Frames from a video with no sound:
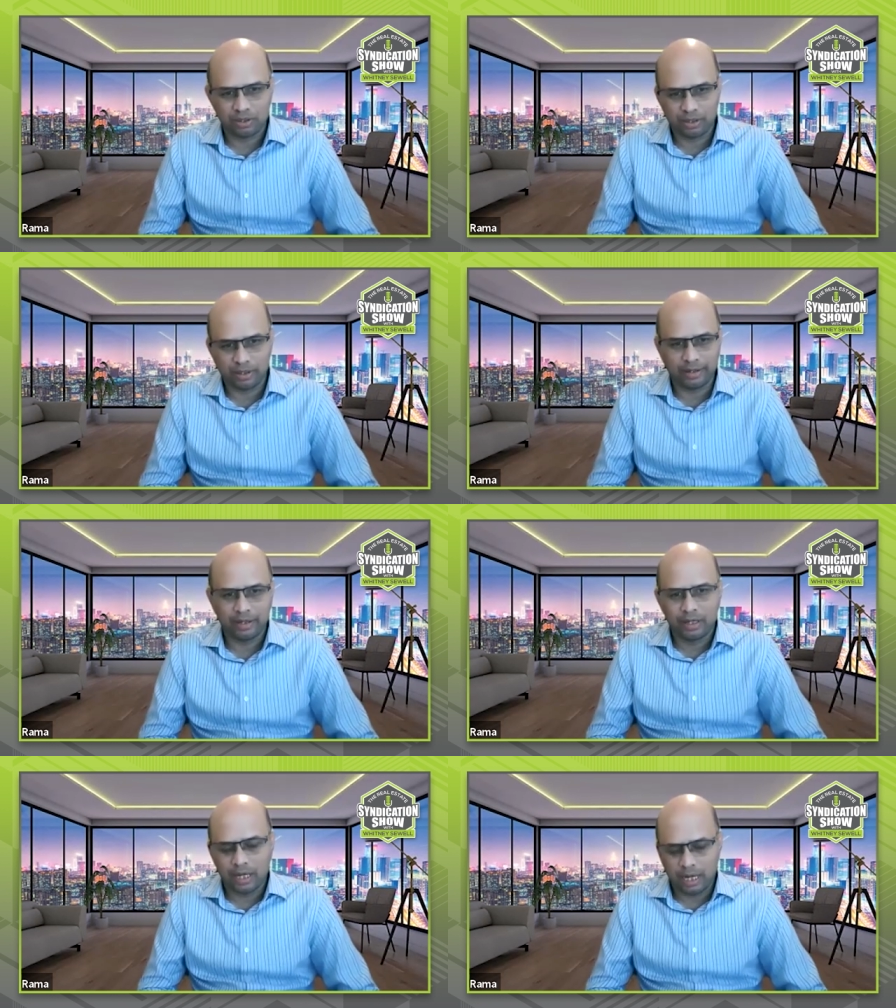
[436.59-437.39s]
So
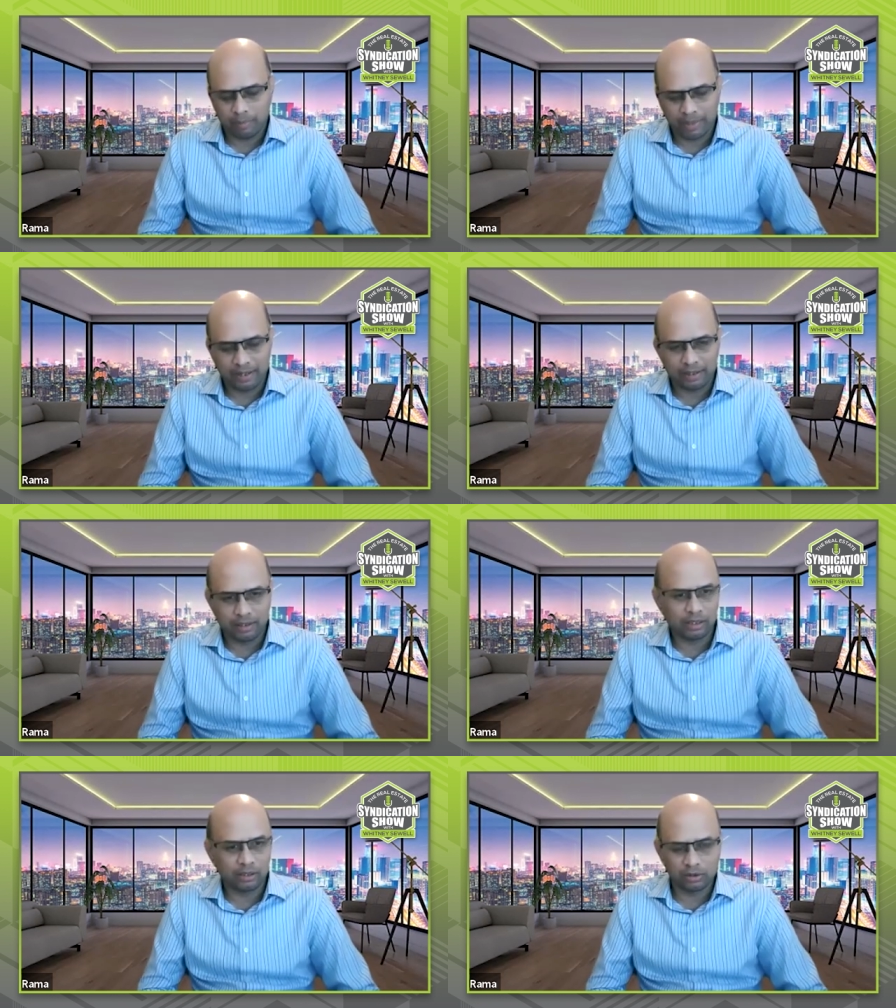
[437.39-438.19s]
I'm getting
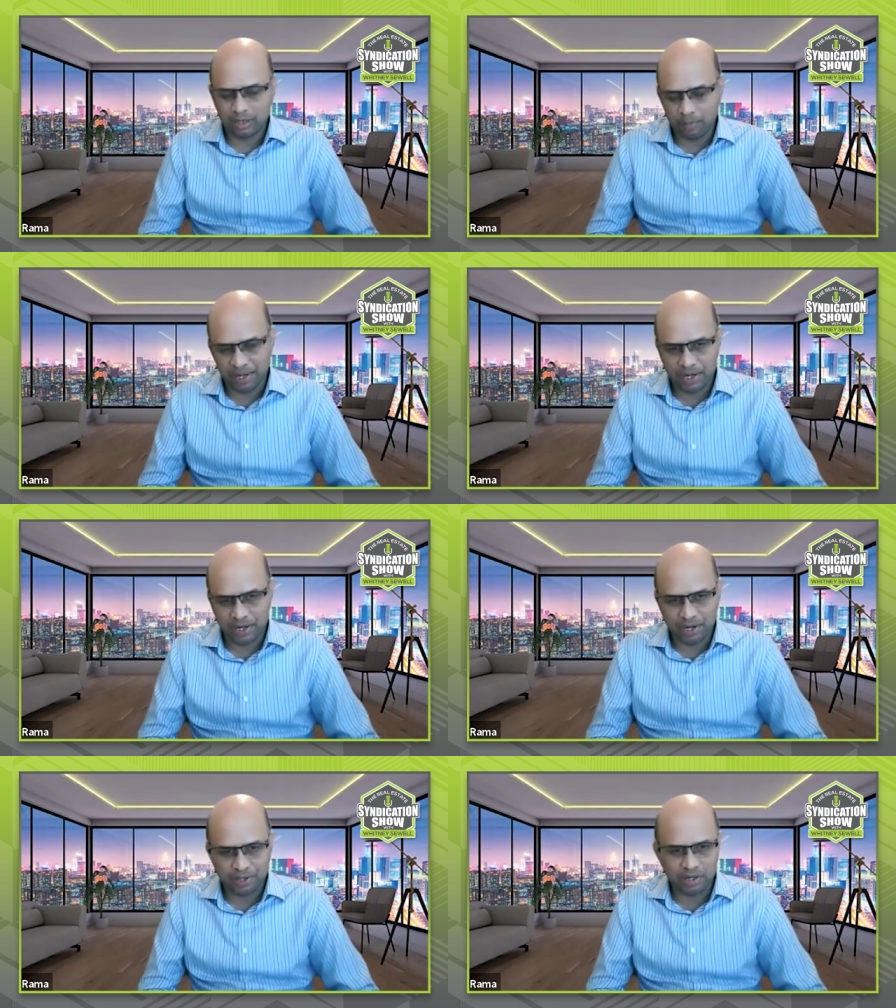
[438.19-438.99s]
you know good
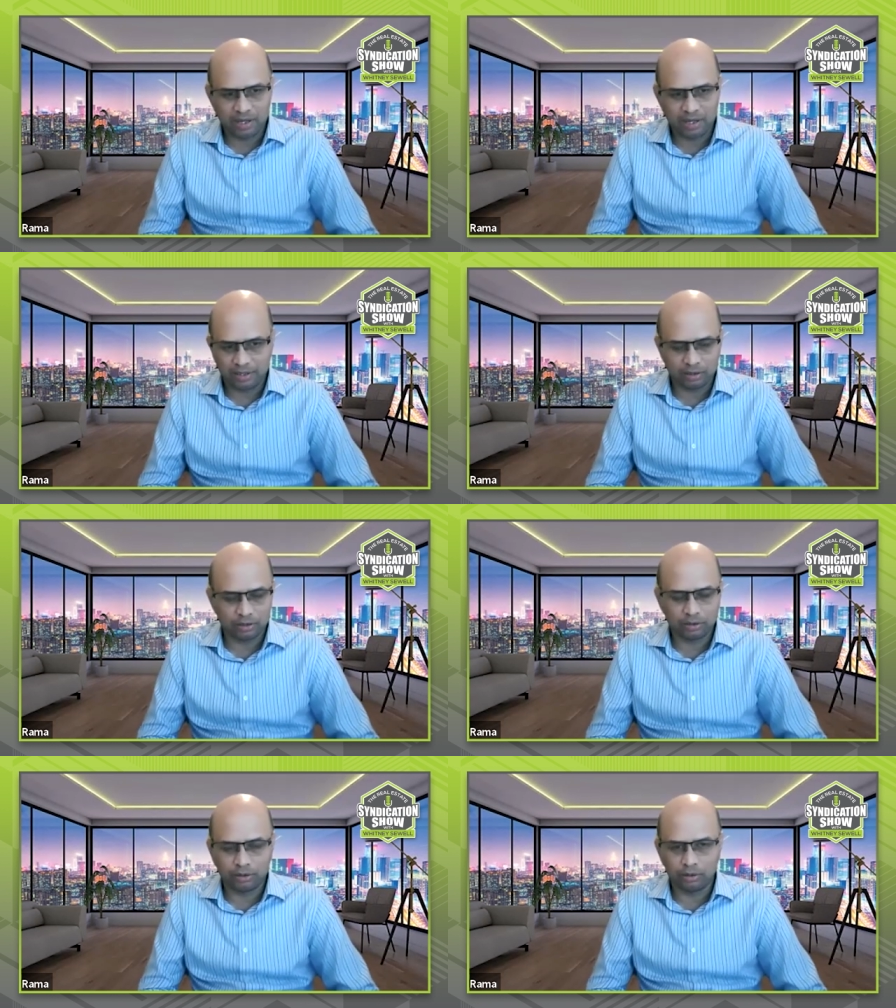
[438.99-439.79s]
communication,
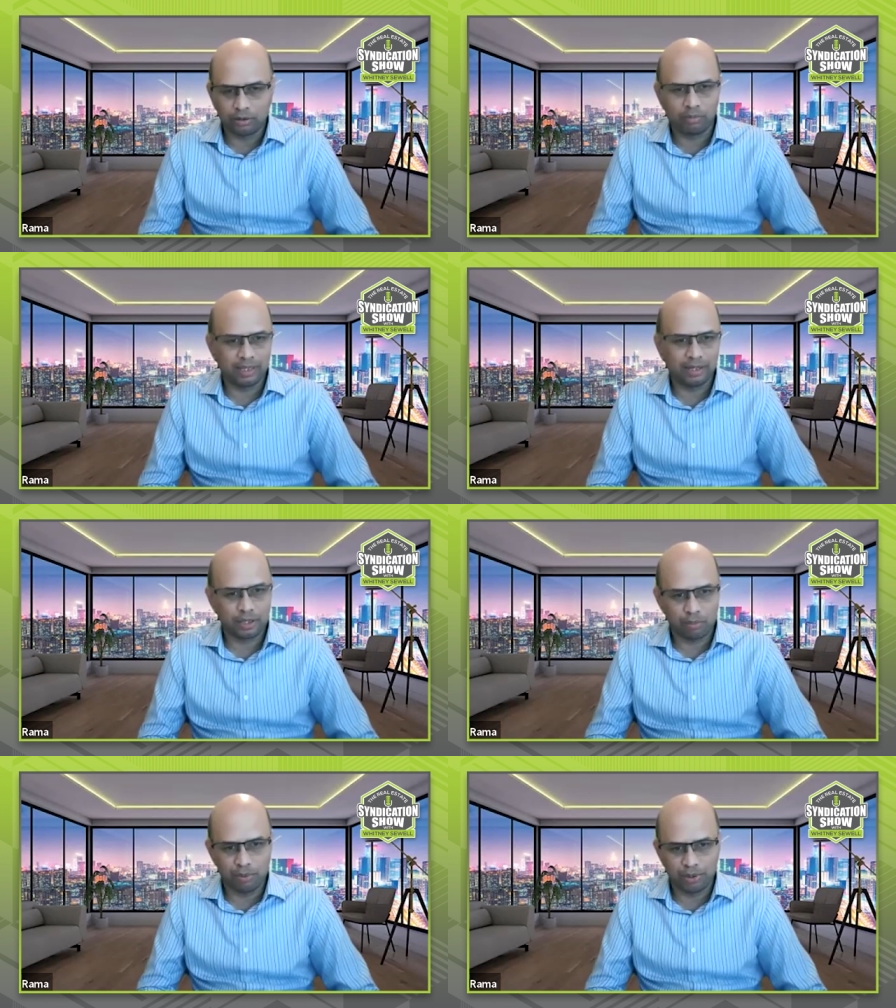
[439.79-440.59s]
and good monthly
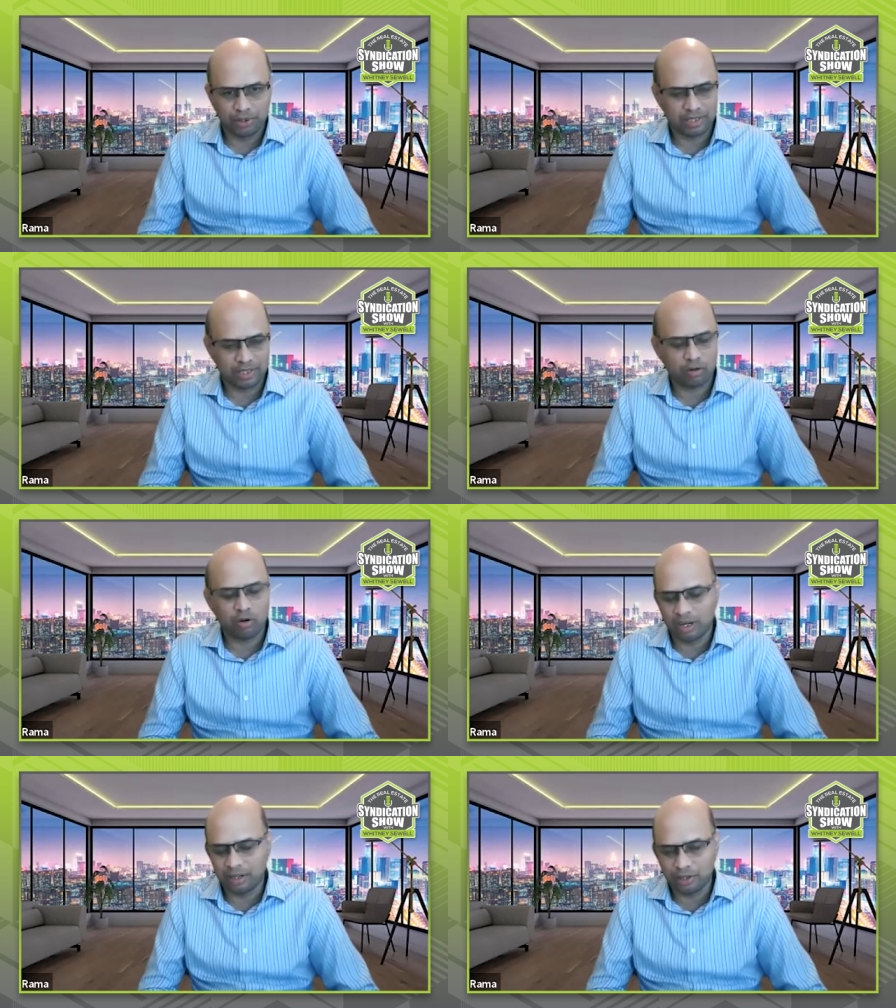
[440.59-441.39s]
distributions or
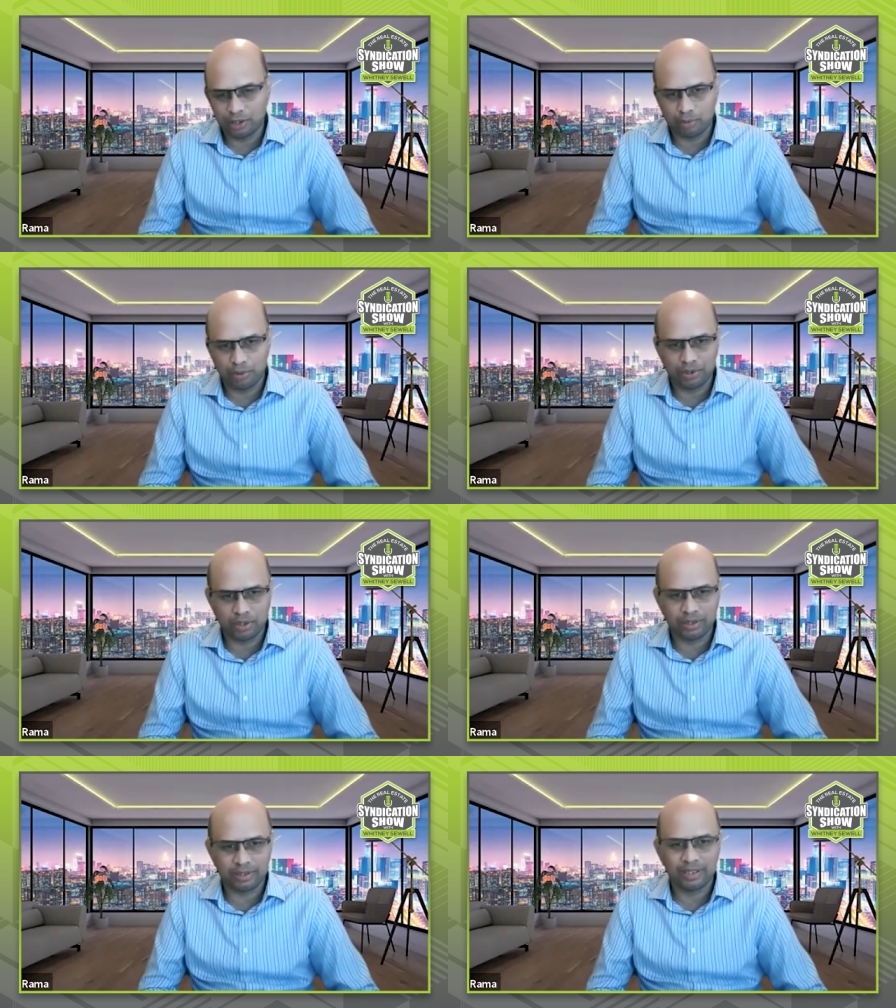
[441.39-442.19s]
quarterly
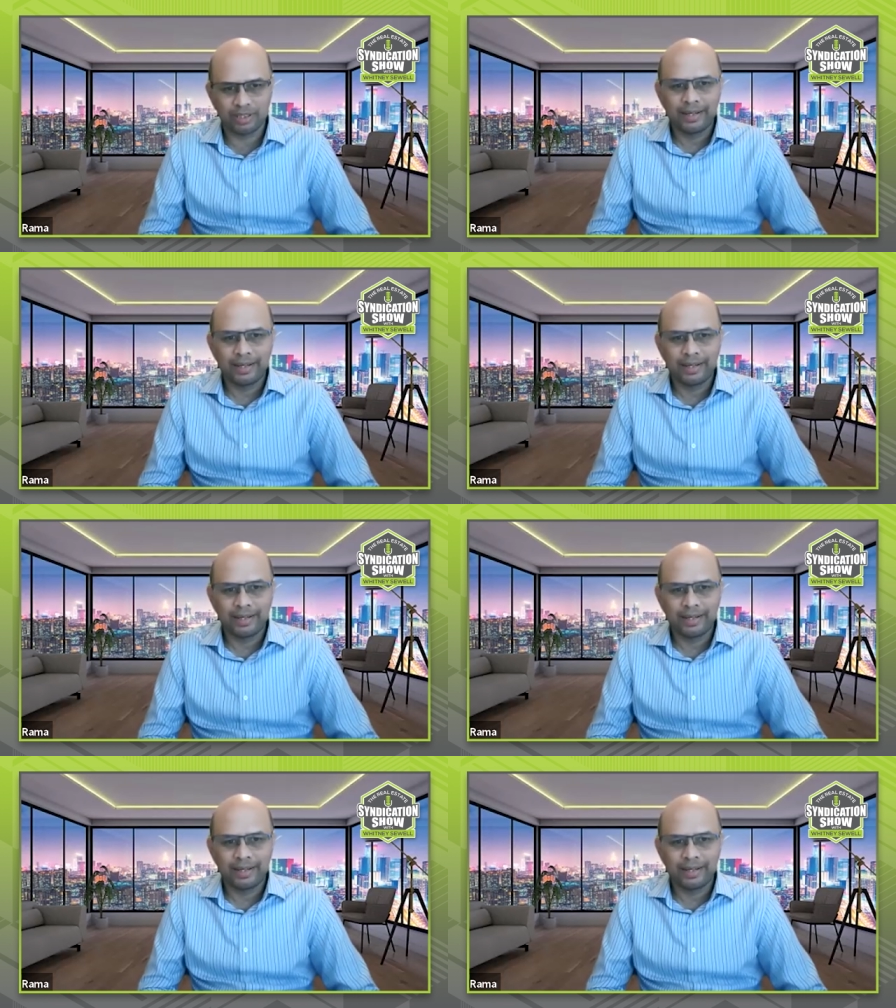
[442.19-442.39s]
distributions,